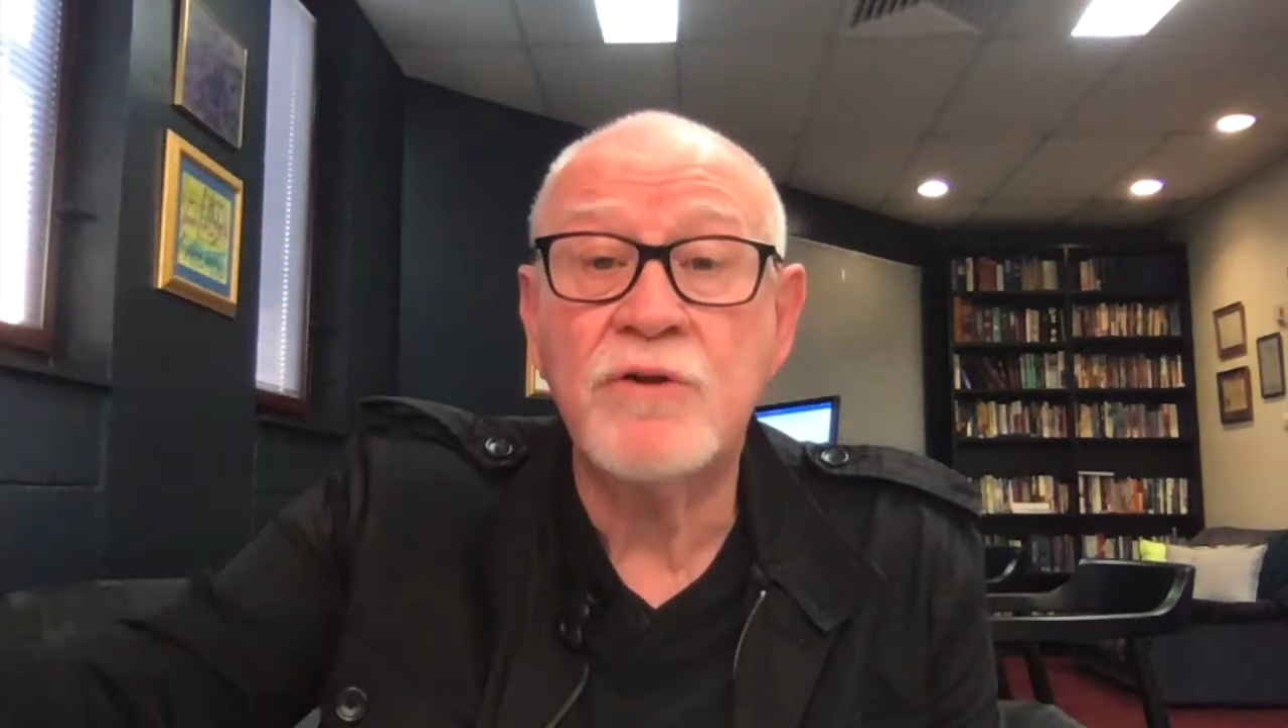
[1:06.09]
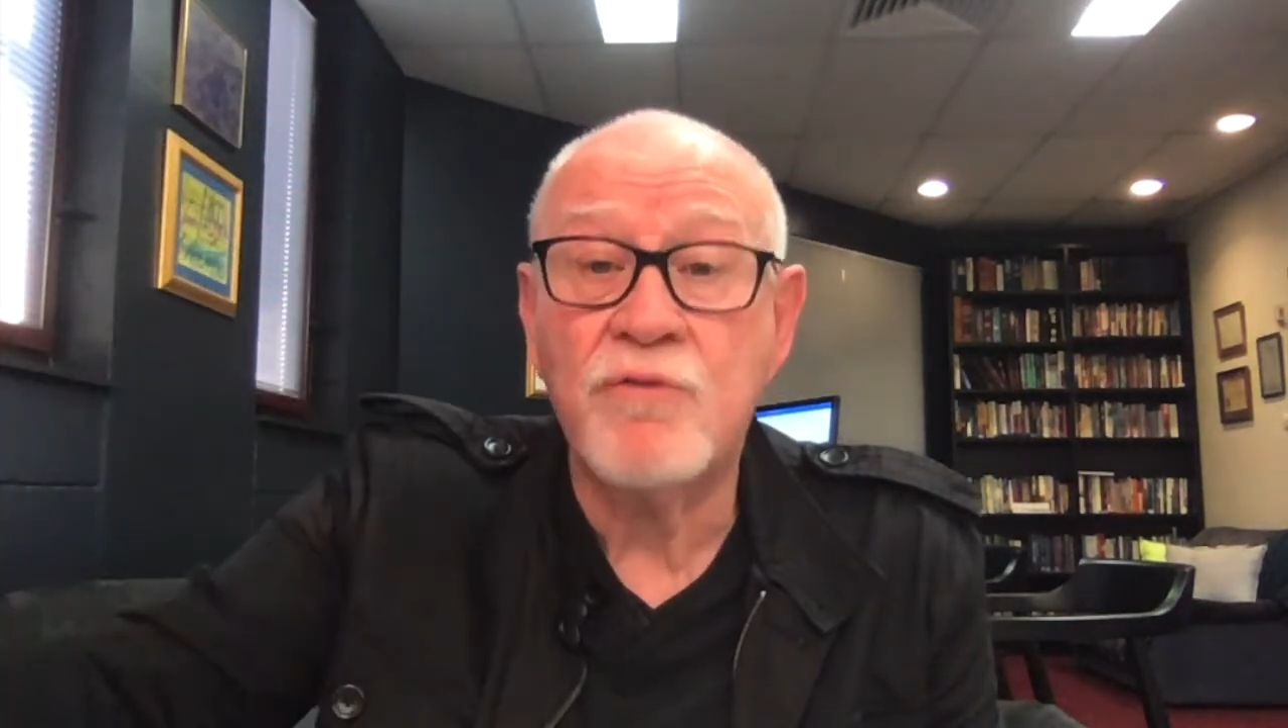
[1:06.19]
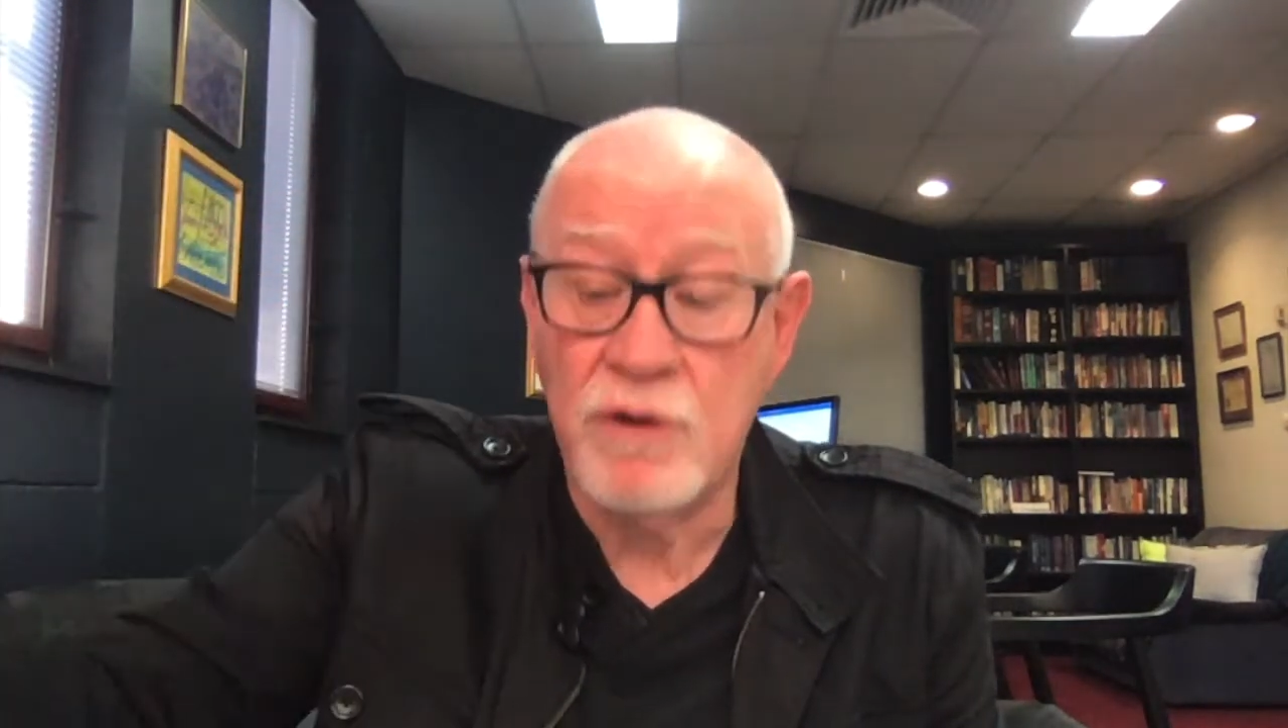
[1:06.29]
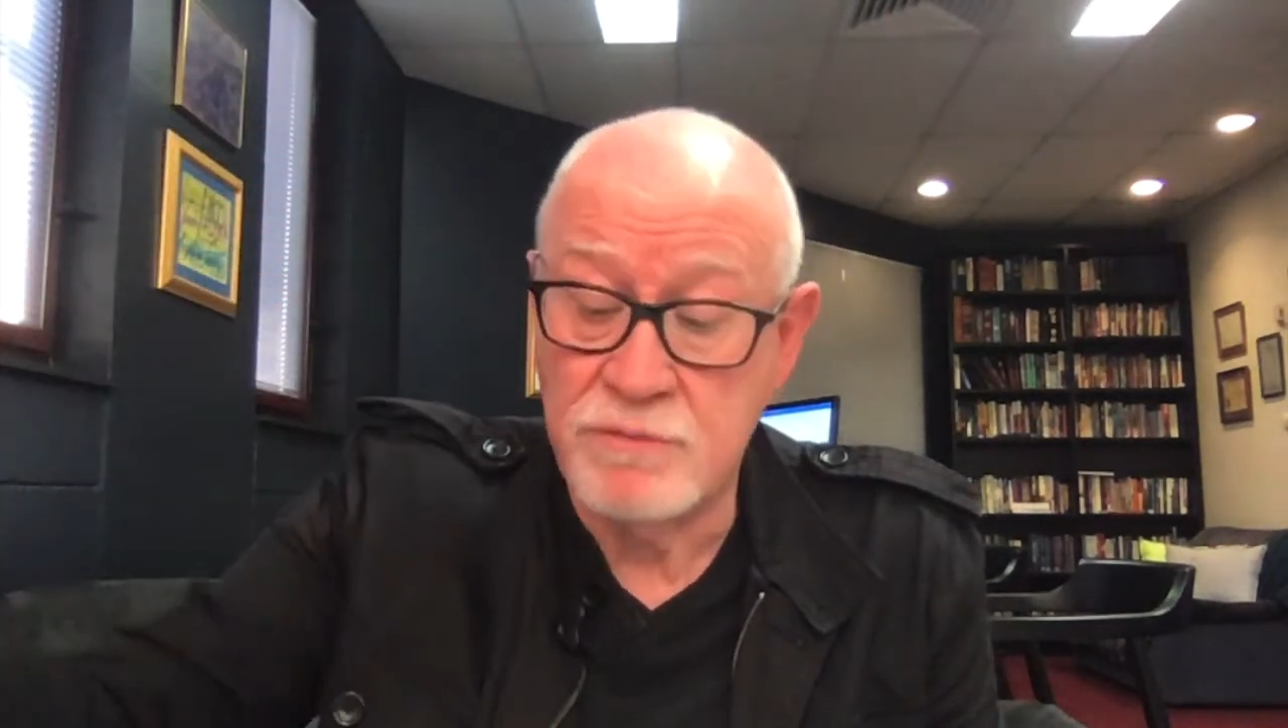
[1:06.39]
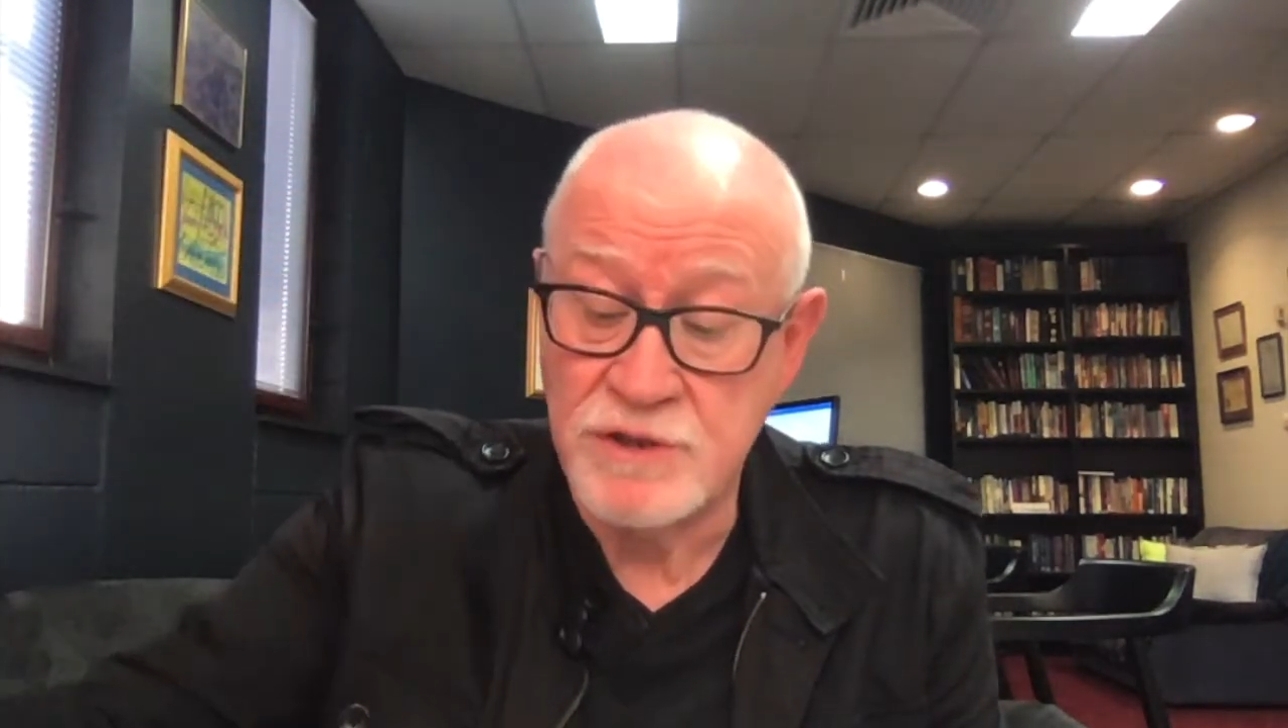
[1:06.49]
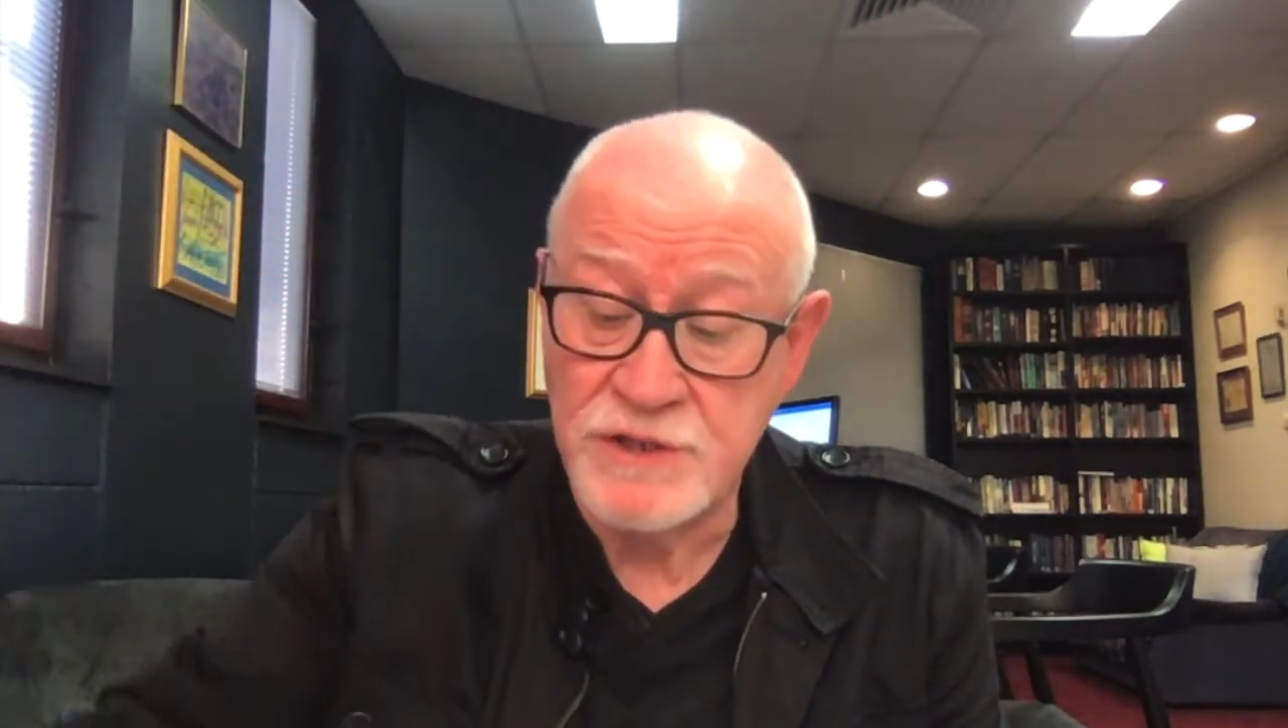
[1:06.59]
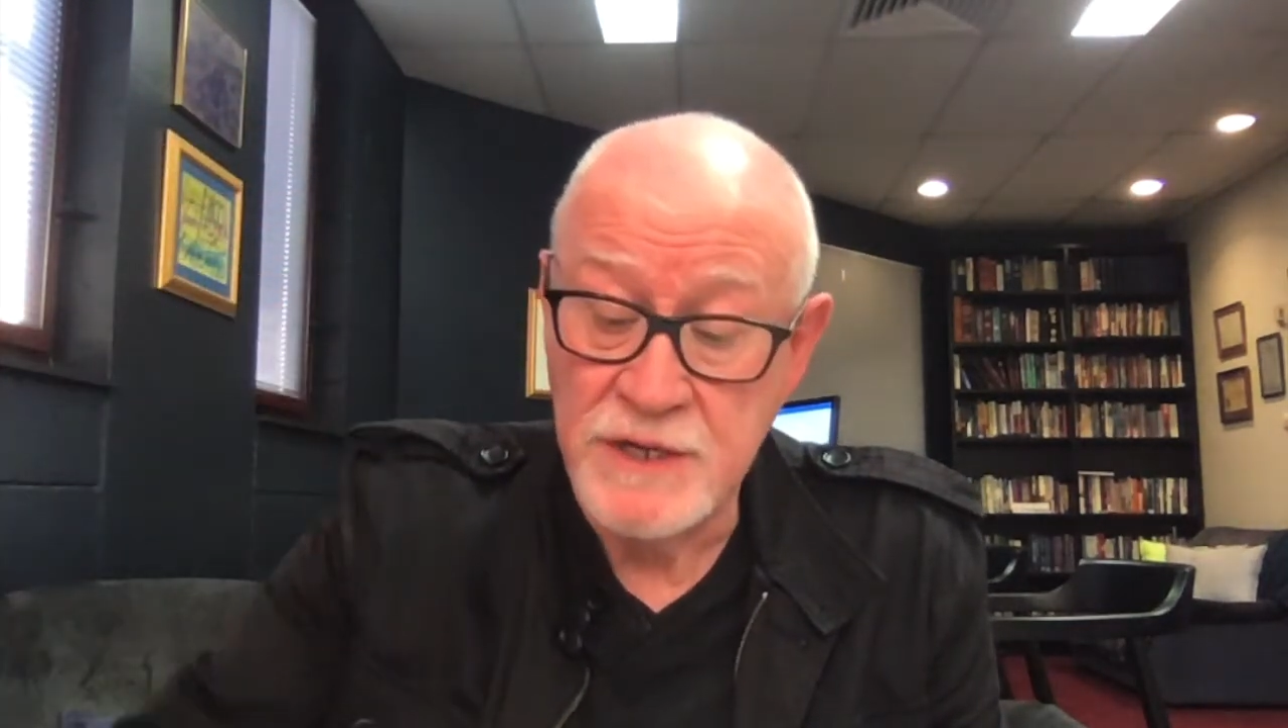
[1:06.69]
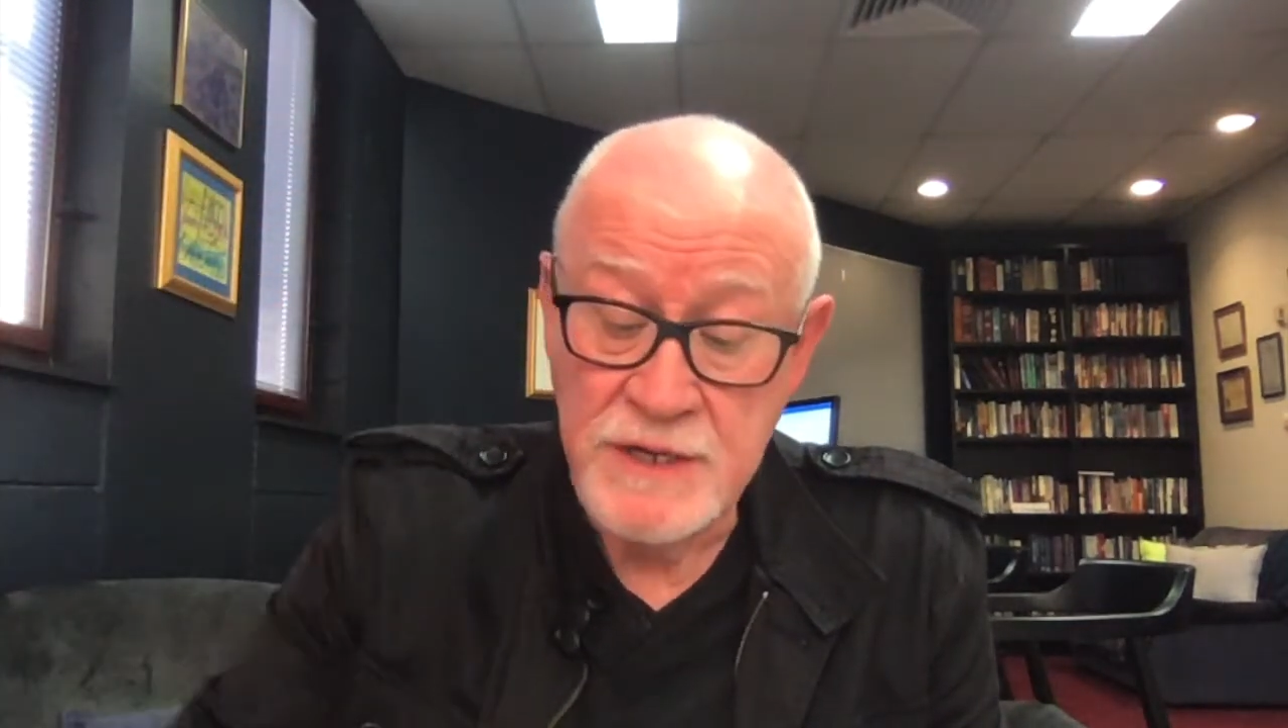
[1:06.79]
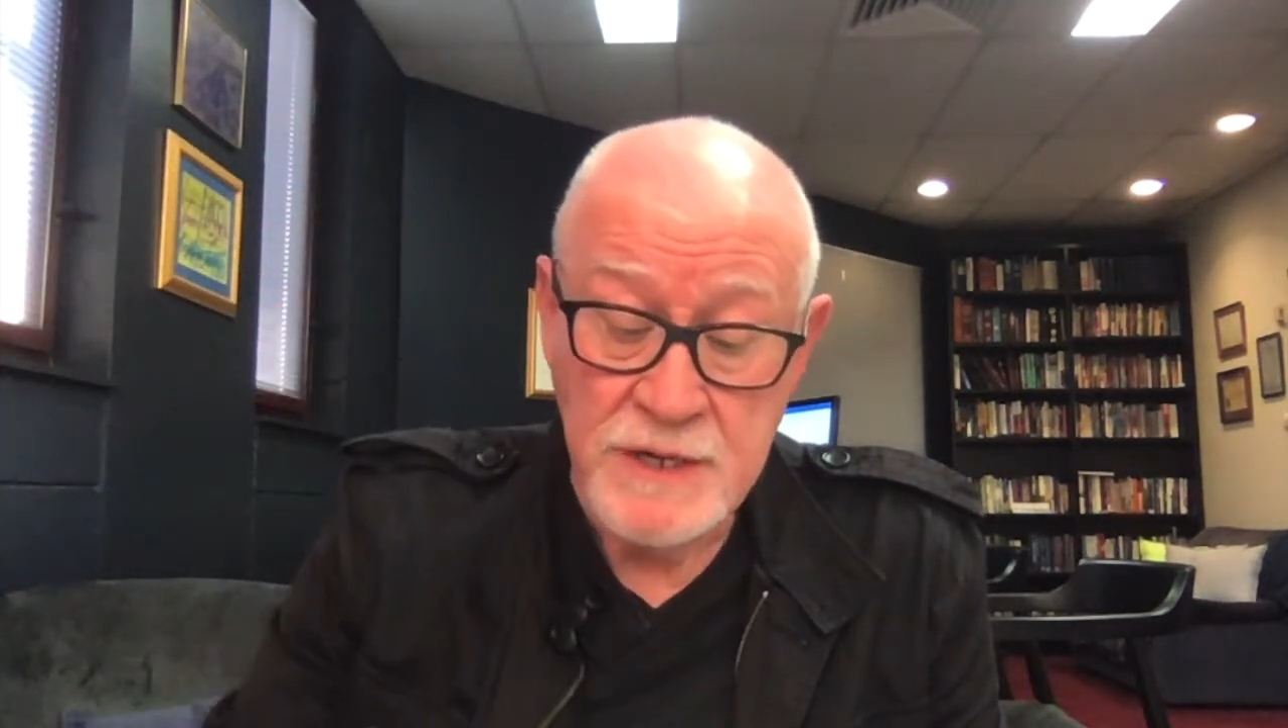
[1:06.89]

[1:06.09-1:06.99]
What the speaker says: the rivers,